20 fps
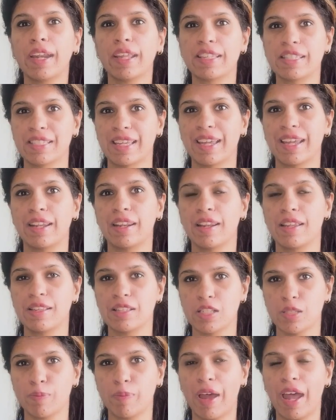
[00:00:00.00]
it can
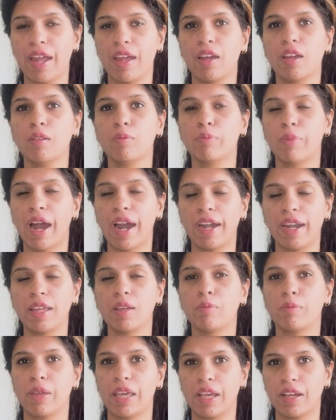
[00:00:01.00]
inspire
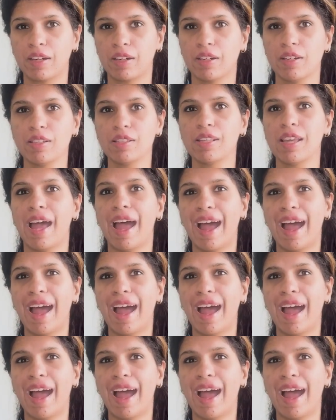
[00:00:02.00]
budding bakers